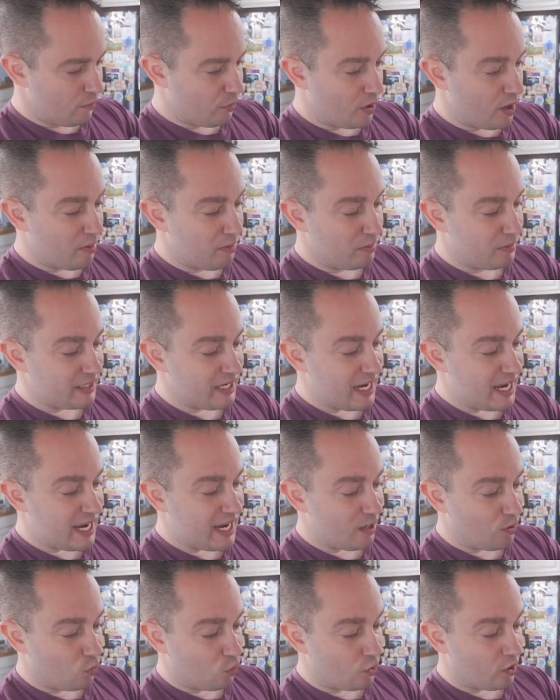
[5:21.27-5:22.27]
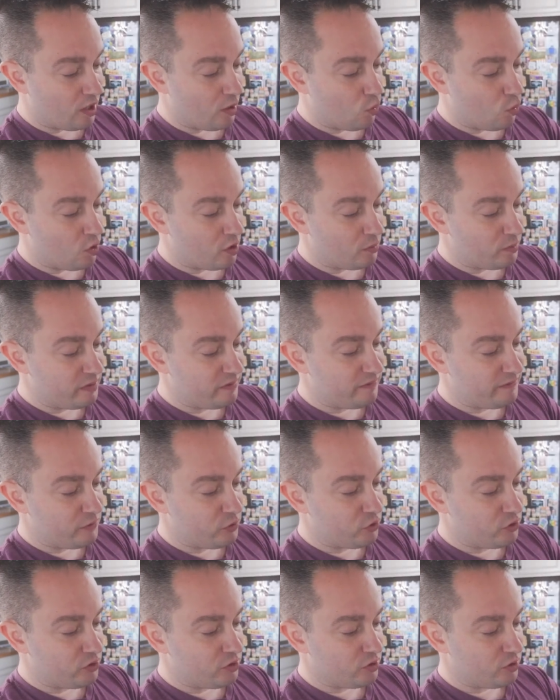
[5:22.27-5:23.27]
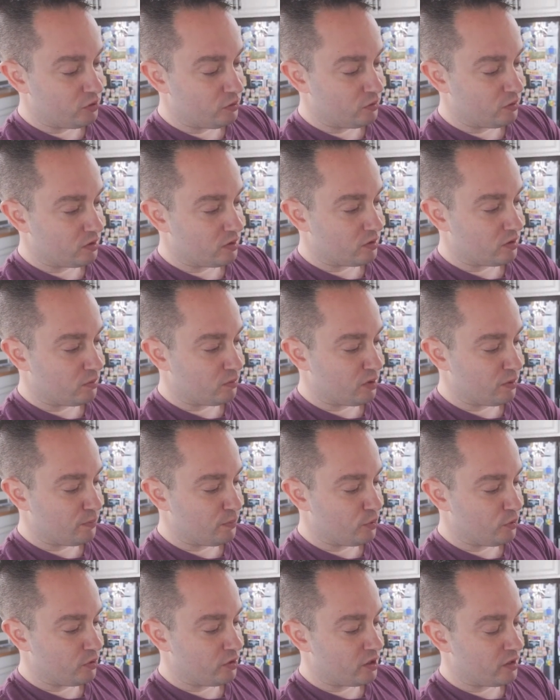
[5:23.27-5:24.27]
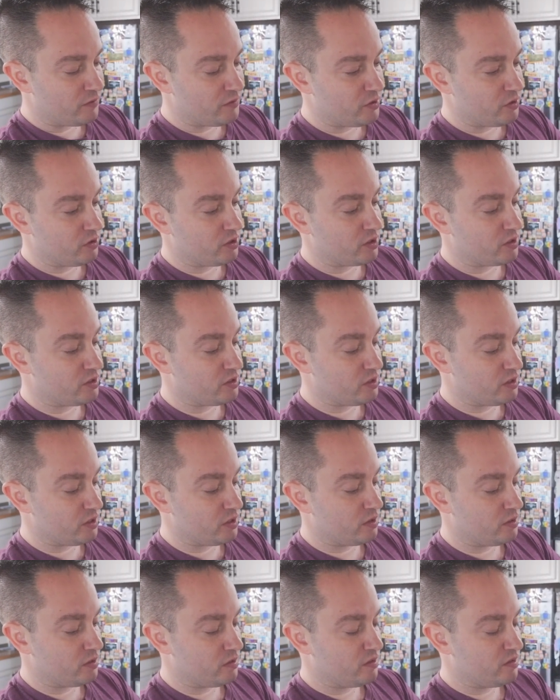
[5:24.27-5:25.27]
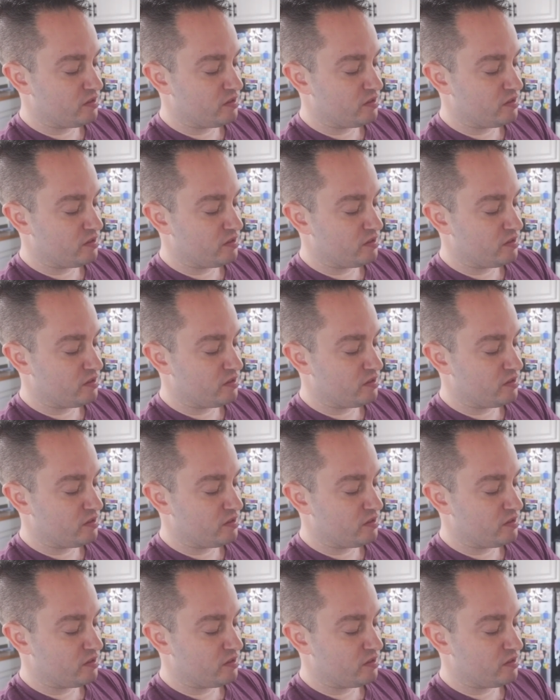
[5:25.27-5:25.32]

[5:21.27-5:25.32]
I'm probably at where I want to be filled to. I'm gonna pull it off so you can see.